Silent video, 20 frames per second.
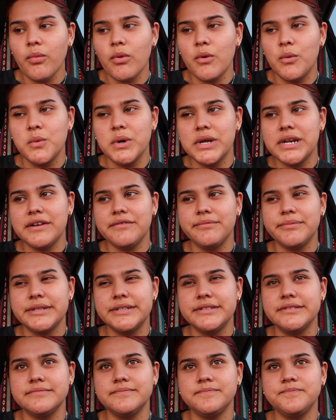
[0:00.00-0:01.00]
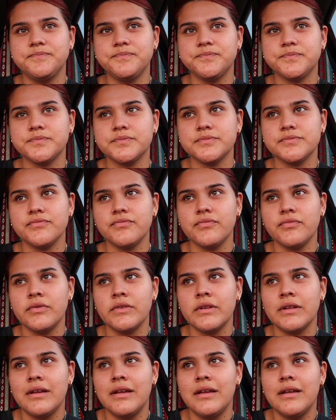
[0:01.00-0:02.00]
what I've been
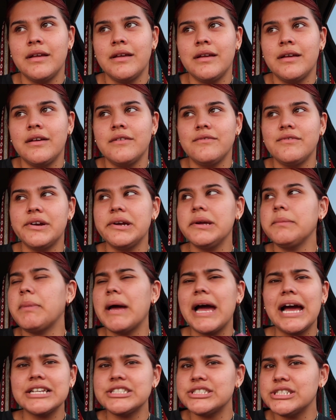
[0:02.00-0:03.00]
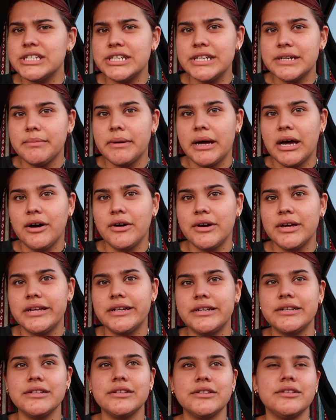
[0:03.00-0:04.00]
very passionate about
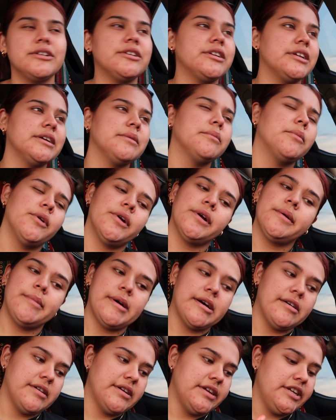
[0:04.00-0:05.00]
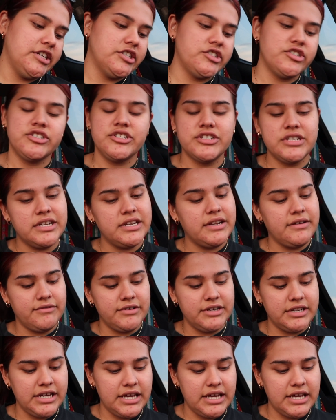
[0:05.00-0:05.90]
and learning more about each and every